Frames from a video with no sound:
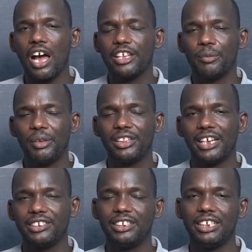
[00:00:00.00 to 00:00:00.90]
it means
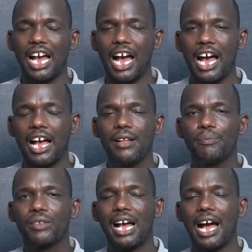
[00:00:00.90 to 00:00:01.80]
that
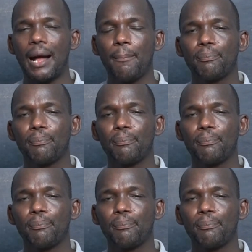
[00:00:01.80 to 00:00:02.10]
the